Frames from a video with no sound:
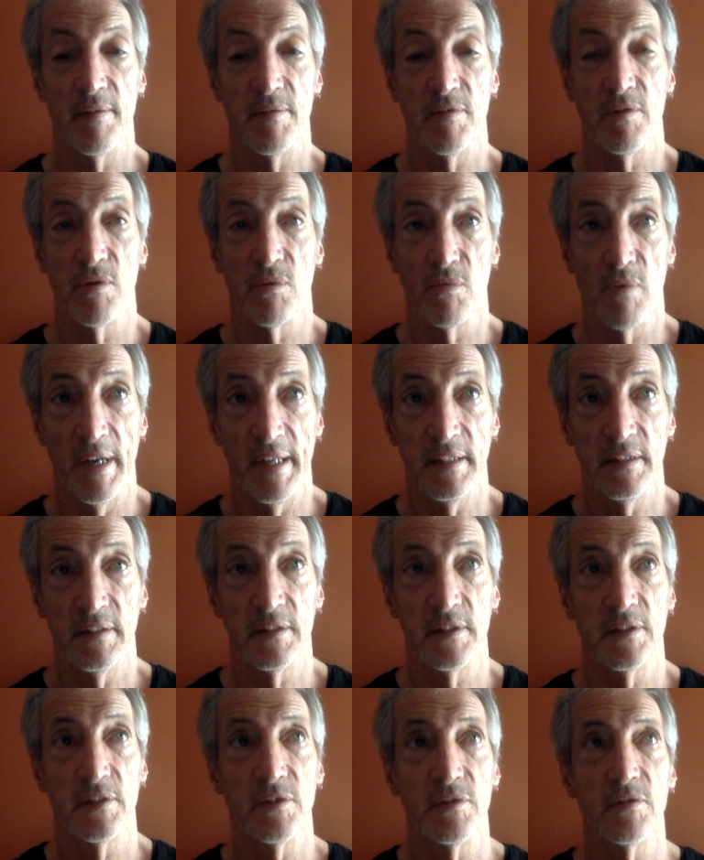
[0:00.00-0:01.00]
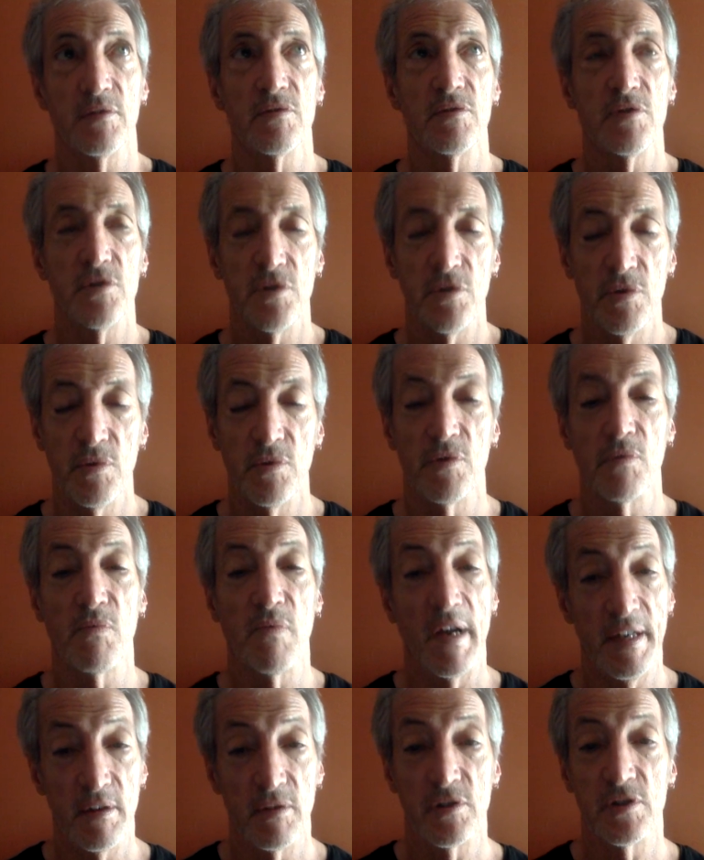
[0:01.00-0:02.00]
the right to the
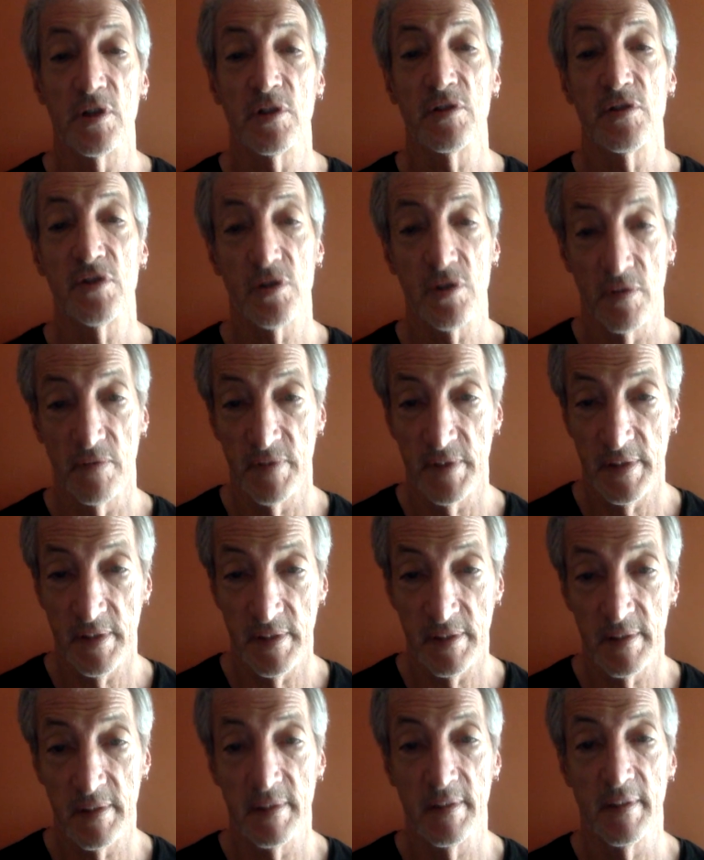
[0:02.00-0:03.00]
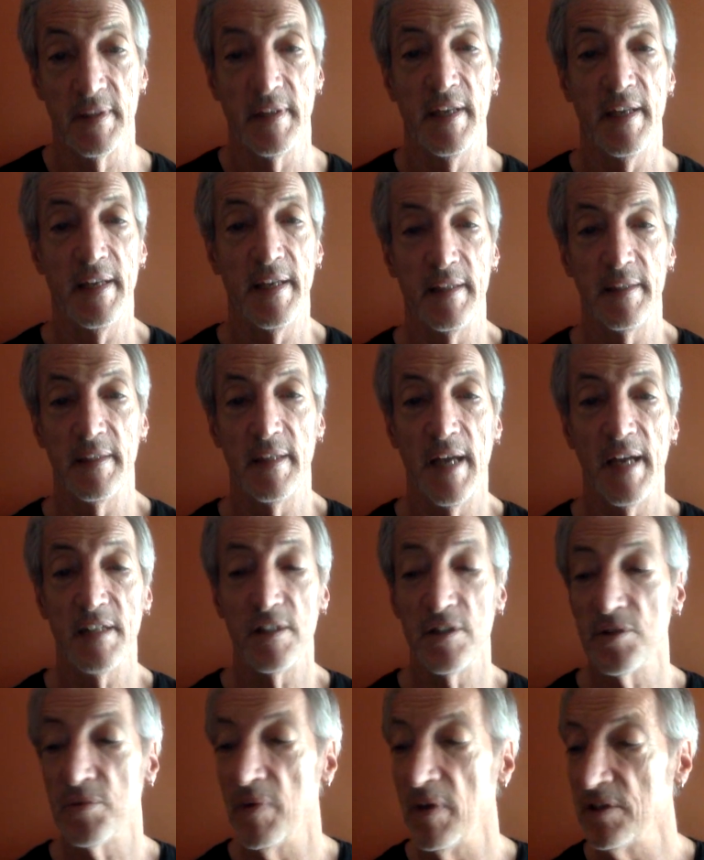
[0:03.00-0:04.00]
writer's services. And I
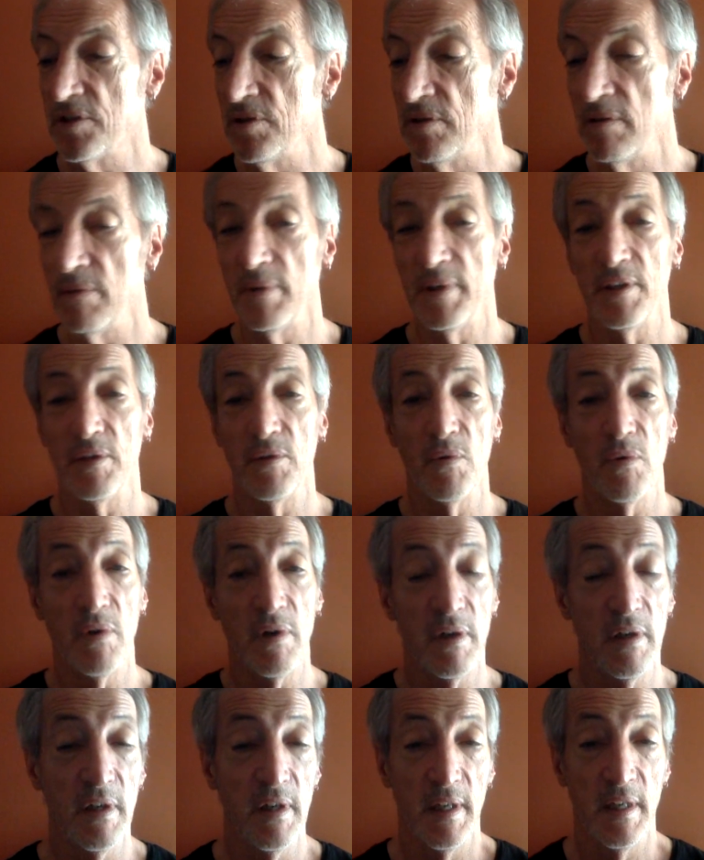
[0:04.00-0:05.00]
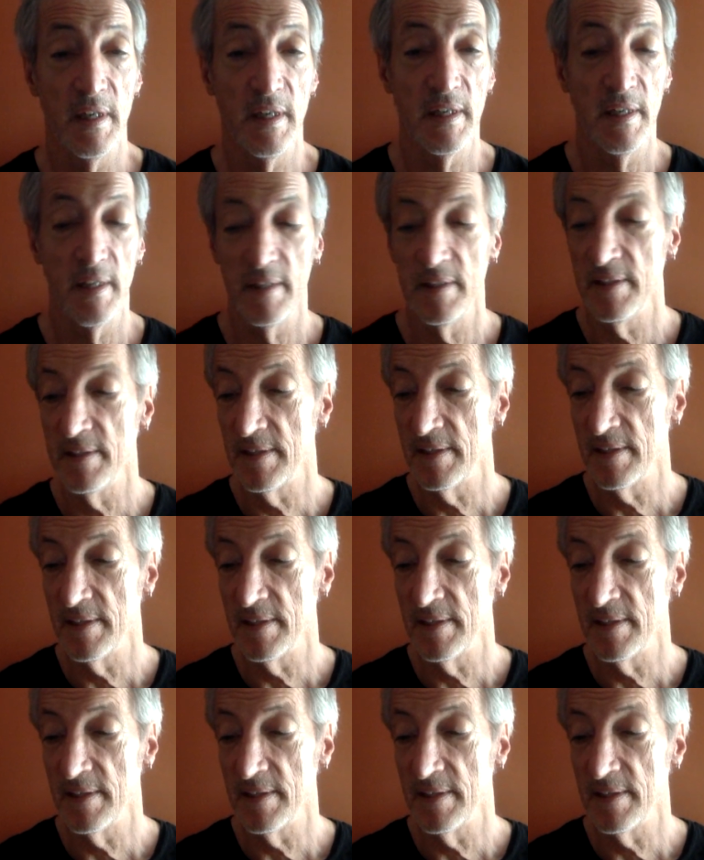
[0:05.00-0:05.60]
just want you to ignore this